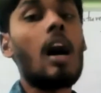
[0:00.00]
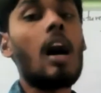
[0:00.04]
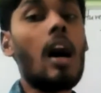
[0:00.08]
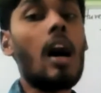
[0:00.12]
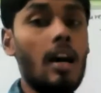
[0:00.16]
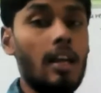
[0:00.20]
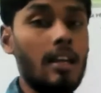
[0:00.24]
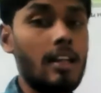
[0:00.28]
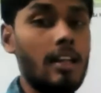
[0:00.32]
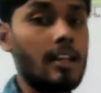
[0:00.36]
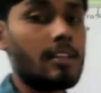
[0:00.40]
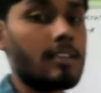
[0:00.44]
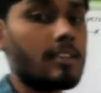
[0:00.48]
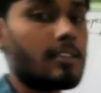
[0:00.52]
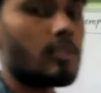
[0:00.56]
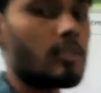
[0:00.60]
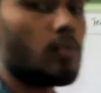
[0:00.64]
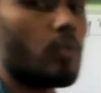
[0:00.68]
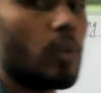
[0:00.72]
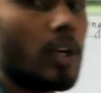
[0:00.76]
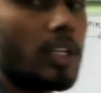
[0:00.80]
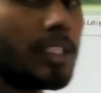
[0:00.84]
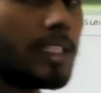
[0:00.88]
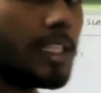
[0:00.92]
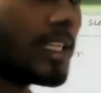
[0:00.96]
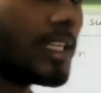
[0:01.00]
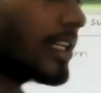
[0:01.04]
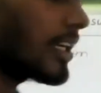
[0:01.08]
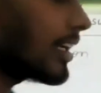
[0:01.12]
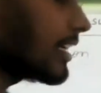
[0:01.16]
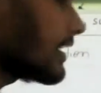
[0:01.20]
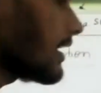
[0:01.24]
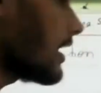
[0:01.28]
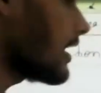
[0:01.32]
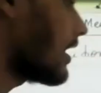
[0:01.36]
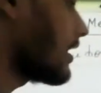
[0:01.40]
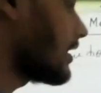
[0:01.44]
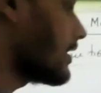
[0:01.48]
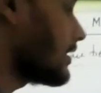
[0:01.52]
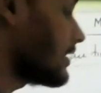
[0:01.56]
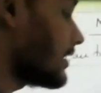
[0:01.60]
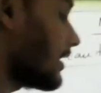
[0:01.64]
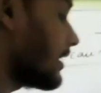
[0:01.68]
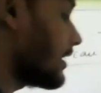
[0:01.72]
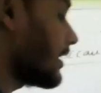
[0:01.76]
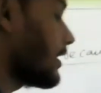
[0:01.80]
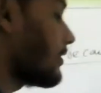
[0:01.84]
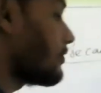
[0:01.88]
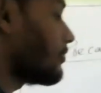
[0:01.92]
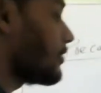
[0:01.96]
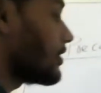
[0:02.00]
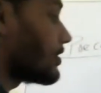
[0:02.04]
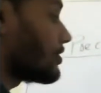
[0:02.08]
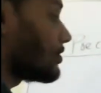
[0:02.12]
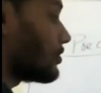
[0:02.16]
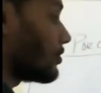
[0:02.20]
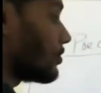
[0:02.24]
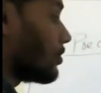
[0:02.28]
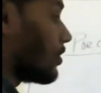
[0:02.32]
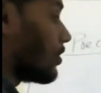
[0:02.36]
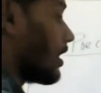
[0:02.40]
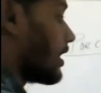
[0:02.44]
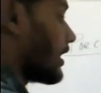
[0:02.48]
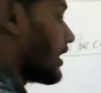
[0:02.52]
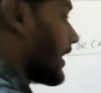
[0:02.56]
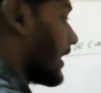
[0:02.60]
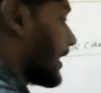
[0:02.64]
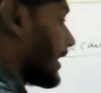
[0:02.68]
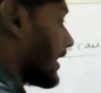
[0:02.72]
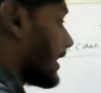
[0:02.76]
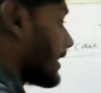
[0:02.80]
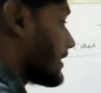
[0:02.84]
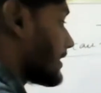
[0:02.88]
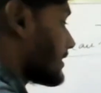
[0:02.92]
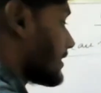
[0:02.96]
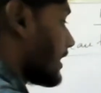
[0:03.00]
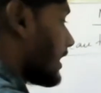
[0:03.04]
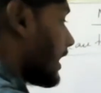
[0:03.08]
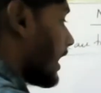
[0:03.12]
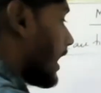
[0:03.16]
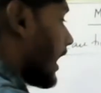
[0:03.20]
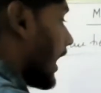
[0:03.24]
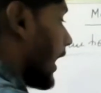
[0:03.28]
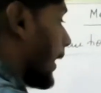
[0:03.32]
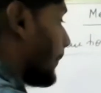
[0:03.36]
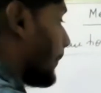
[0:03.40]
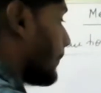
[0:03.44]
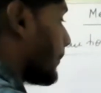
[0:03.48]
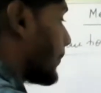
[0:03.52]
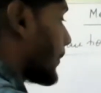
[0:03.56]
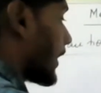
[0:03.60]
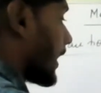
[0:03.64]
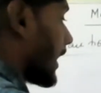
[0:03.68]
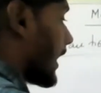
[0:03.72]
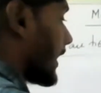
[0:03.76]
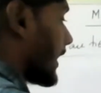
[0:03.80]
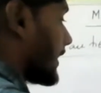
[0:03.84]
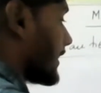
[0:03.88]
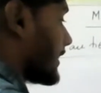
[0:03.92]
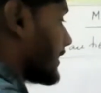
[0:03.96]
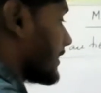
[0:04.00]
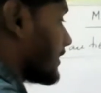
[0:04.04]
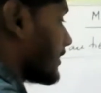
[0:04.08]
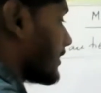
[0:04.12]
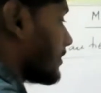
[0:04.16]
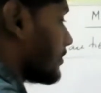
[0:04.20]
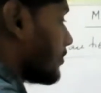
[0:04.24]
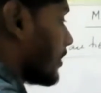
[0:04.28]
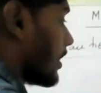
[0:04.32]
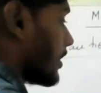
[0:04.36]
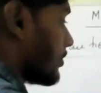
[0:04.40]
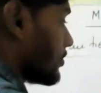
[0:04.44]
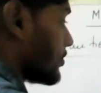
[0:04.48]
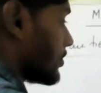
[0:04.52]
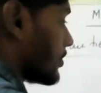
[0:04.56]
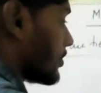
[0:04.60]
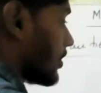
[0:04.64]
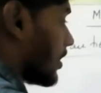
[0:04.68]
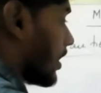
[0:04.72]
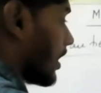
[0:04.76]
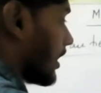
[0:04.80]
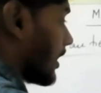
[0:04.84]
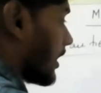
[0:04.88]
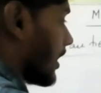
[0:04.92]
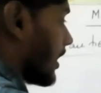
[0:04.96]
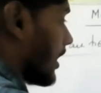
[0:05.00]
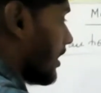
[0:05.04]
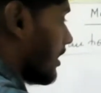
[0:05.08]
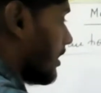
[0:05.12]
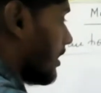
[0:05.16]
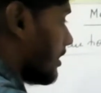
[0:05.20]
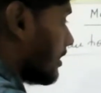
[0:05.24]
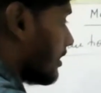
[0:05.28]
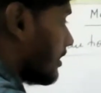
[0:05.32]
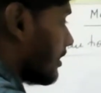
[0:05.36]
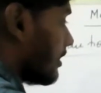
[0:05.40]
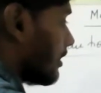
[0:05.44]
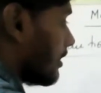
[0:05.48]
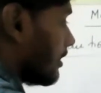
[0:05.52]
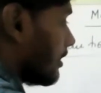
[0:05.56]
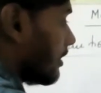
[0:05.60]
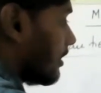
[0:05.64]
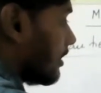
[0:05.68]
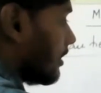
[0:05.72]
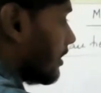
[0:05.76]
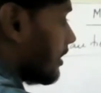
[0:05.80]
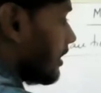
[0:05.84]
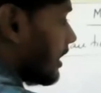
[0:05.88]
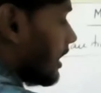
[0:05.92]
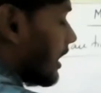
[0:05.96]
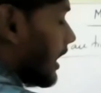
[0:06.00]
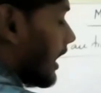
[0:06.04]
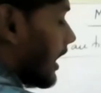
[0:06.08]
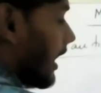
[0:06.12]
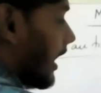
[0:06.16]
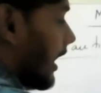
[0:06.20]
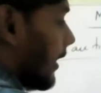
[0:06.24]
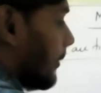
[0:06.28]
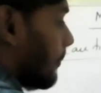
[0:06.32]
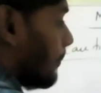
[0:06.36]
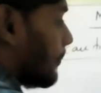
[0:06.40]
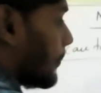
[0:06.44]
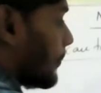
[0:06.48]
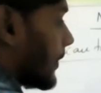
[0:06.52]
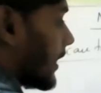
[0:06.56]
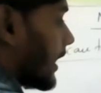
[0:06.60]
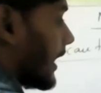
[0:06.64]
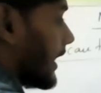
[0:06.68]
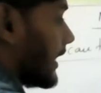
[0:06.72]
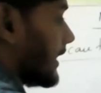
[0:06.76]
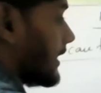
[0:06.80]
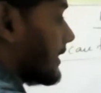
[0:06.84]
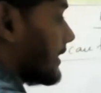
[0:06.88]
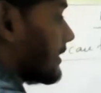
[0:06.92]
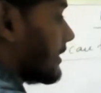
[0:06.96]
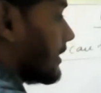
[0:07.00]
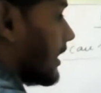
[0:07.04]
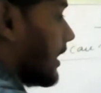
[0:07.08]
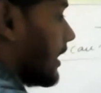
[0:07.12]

Or else vertically, another name we used to call as upright. What we should call that? Upright.